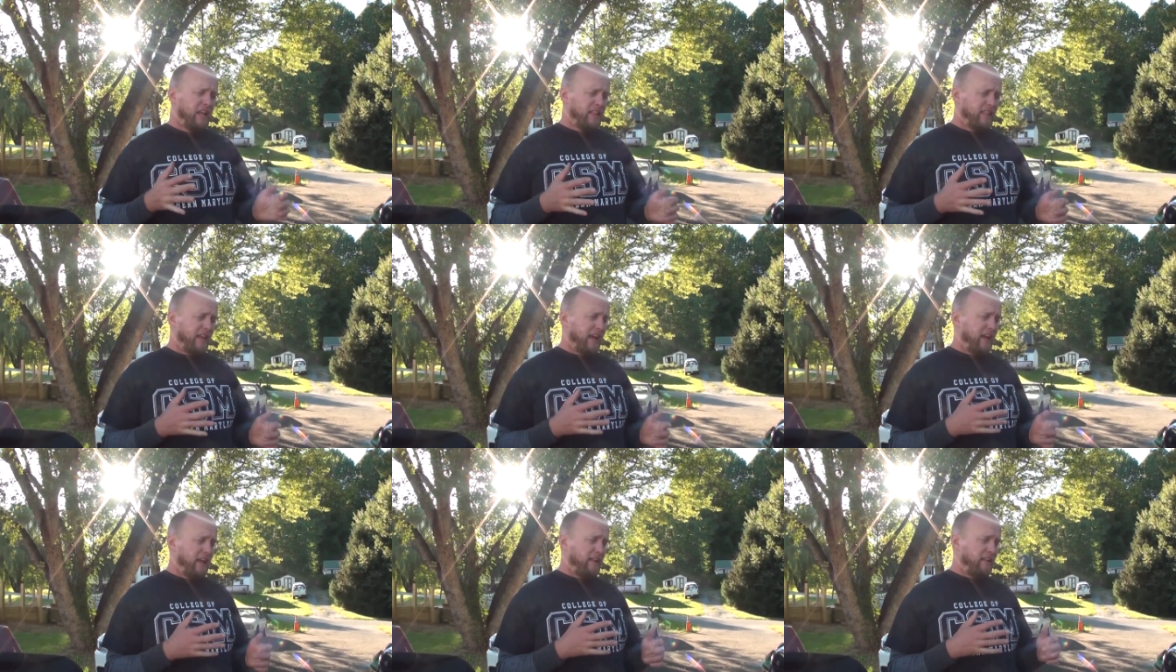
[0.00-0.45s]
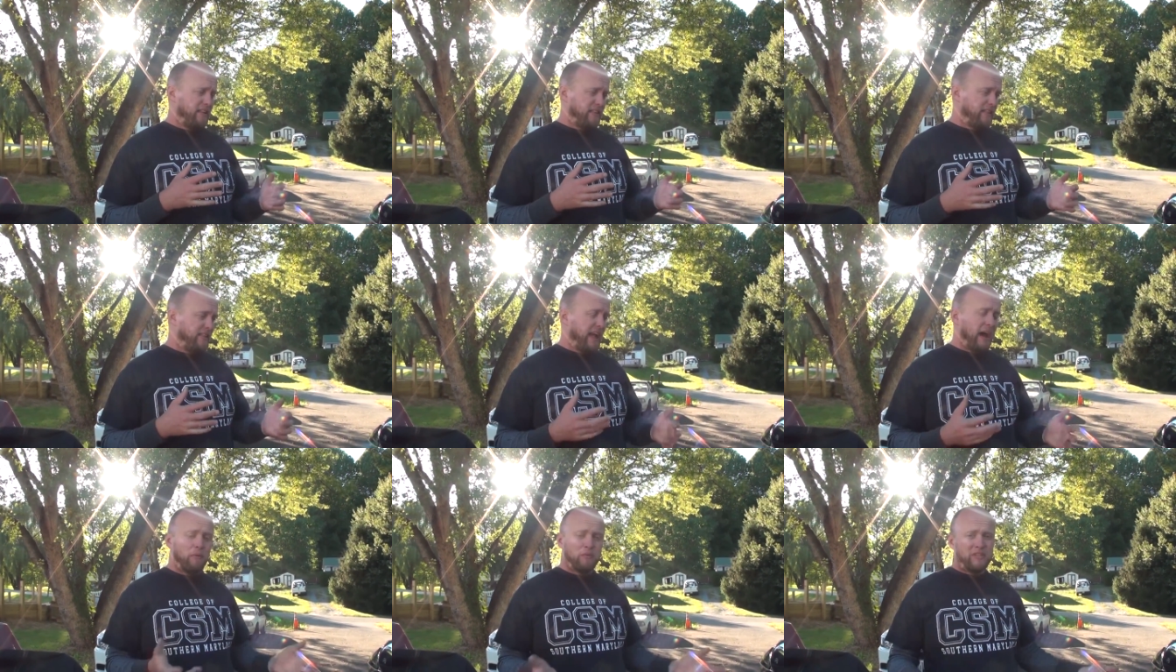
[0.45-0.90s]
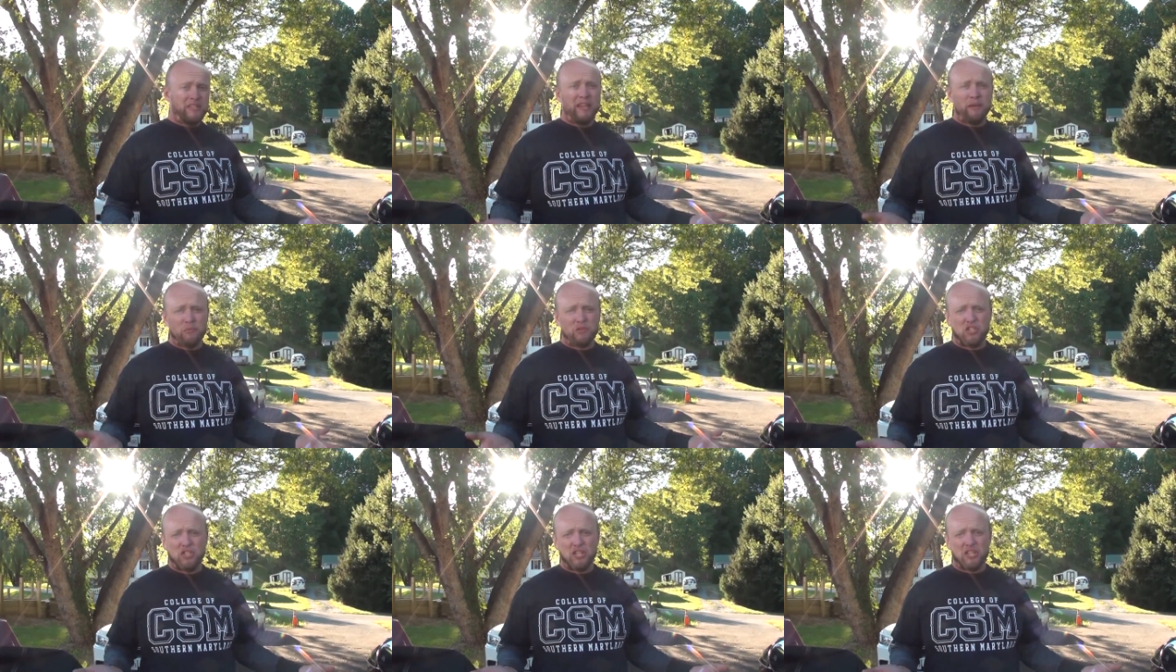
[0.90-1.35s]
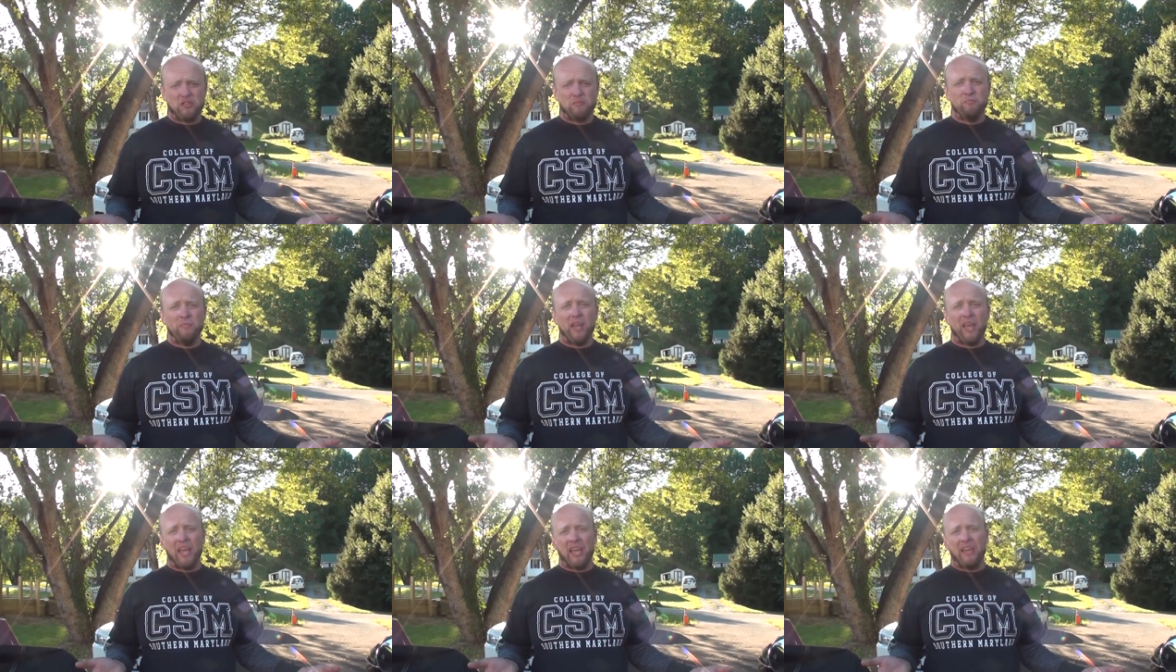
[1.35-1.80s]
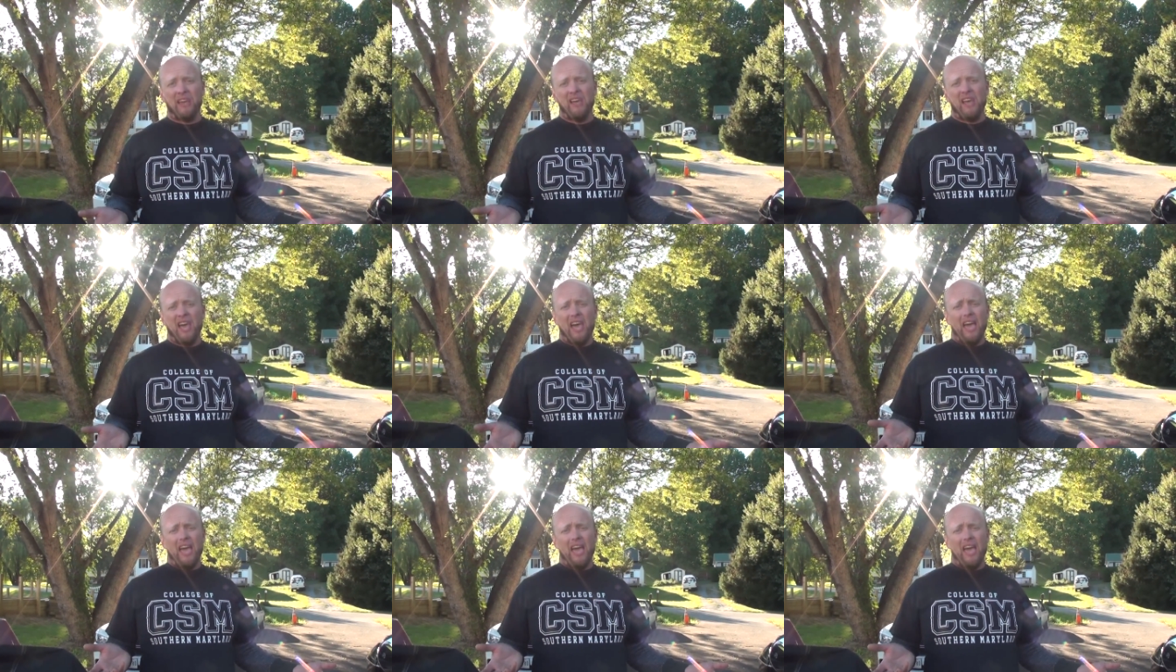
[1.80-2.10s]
That that was it. it was just me.